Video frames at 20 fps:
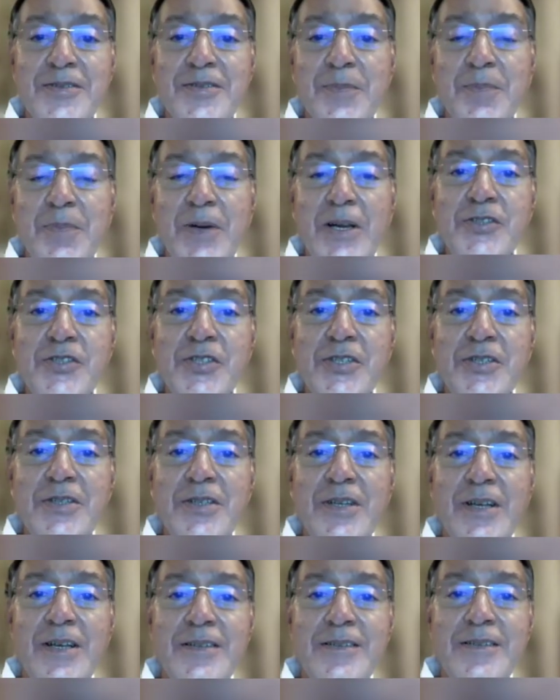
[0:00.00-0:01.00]
a
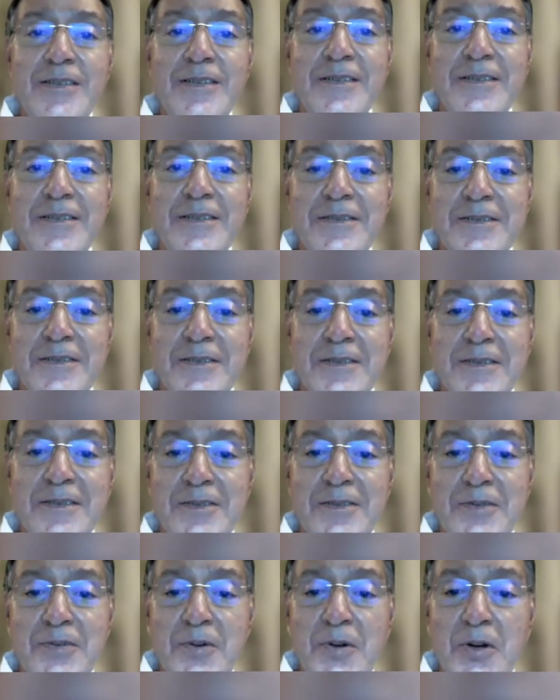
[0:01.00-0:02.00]
pleasure, and
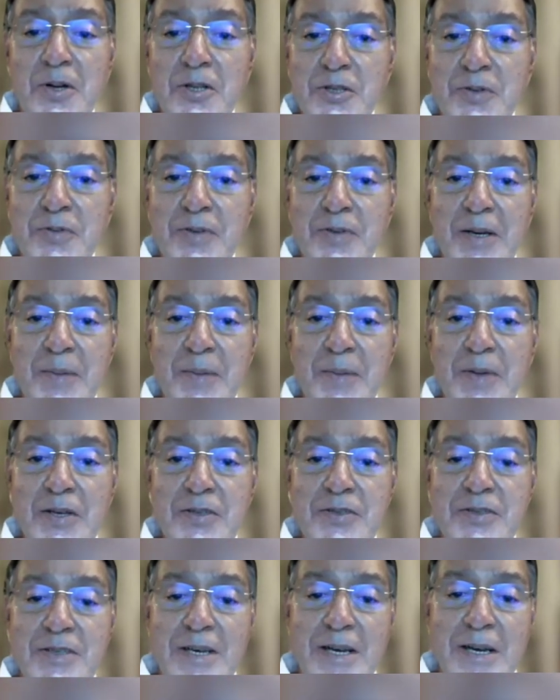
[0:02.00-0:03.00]
all the very
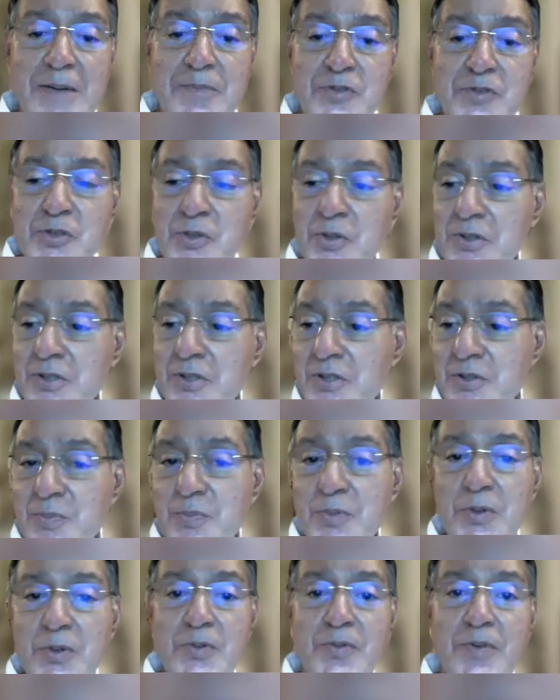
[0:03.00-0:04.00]
best. And I'm sure this
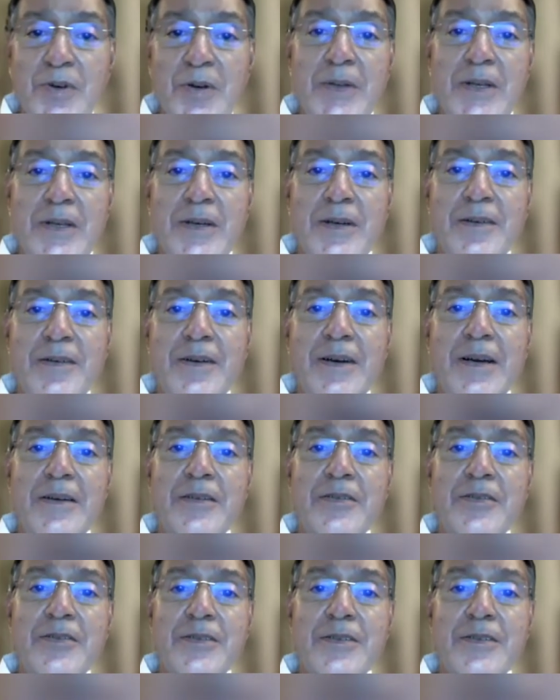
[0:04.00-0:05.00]
book will be a
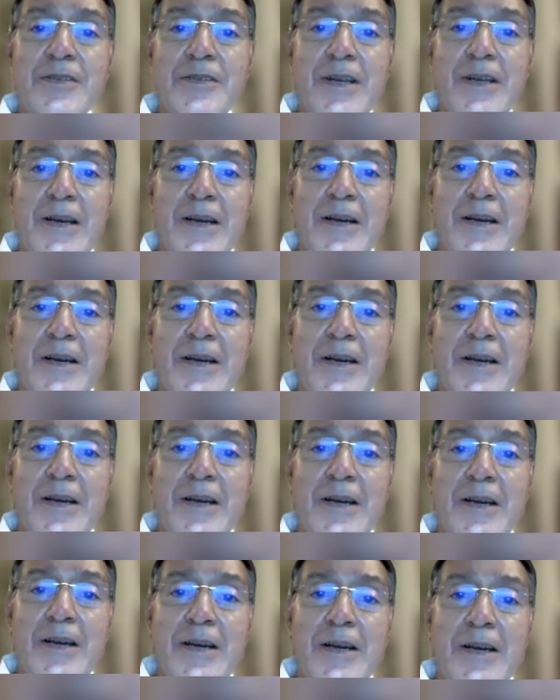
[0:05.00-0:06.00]
great aid and a
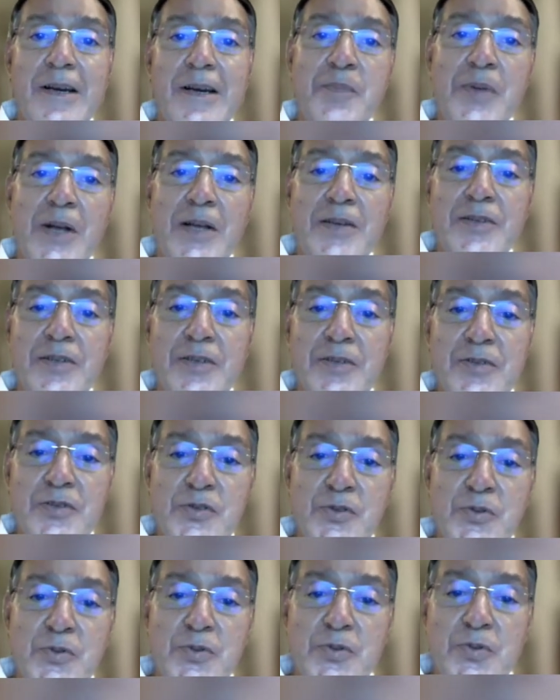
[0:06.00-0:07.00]
great companion
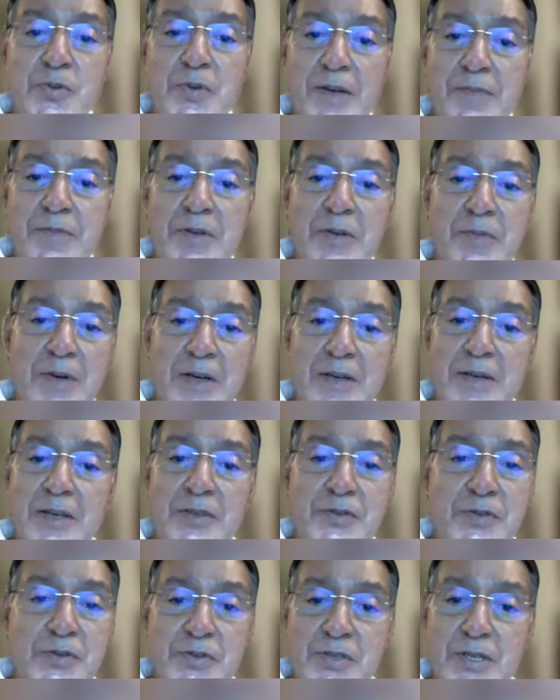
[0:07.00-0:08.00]
to everyone,
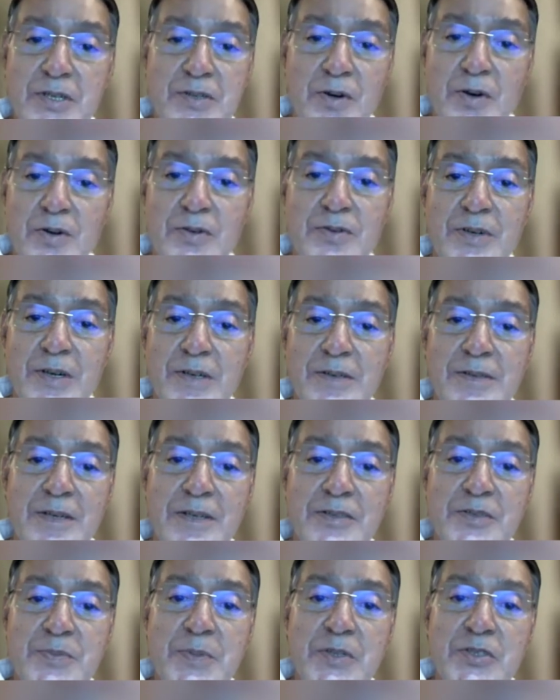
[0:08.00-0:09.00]
as you said, not
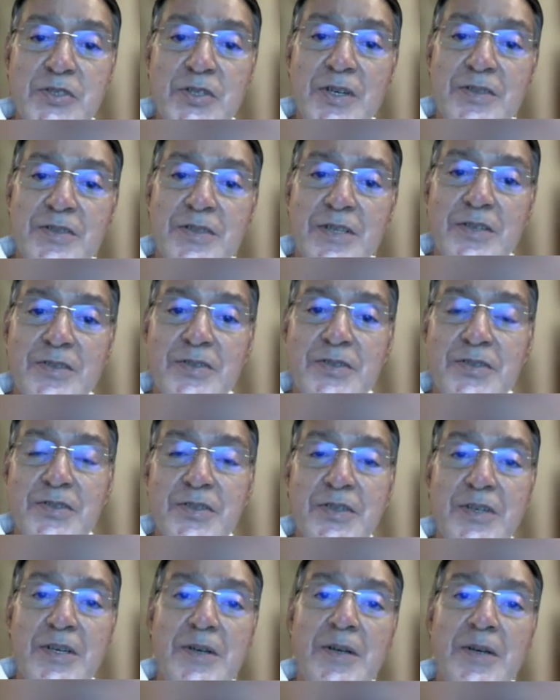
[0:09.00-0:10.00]
retina specialists
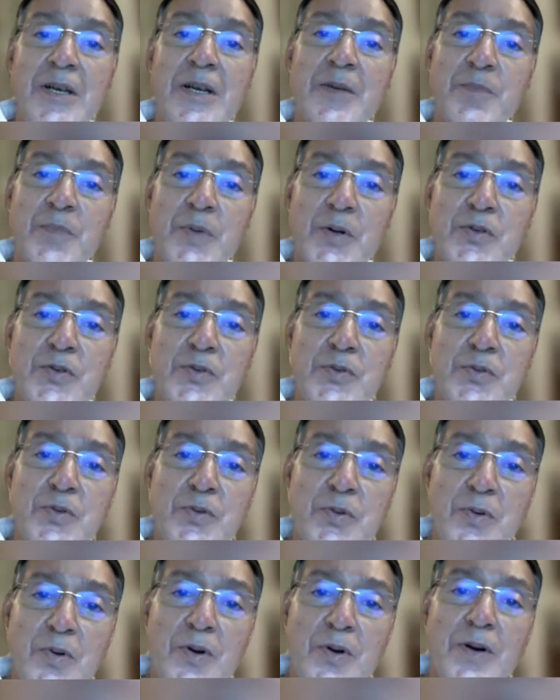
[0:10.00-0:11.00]
necessary, but
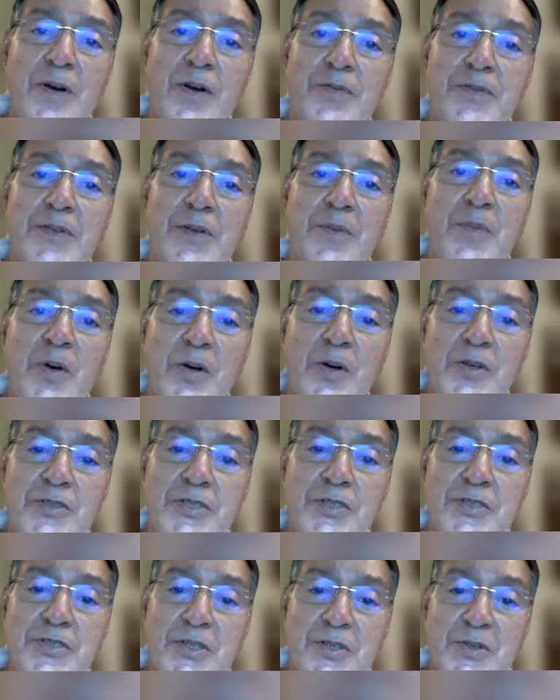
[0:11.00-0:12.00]
to
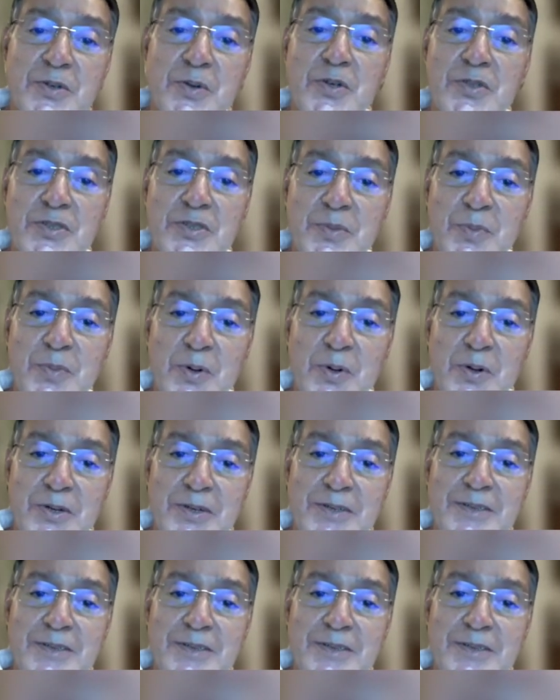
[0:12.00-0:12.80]
ophthalmologists across the board.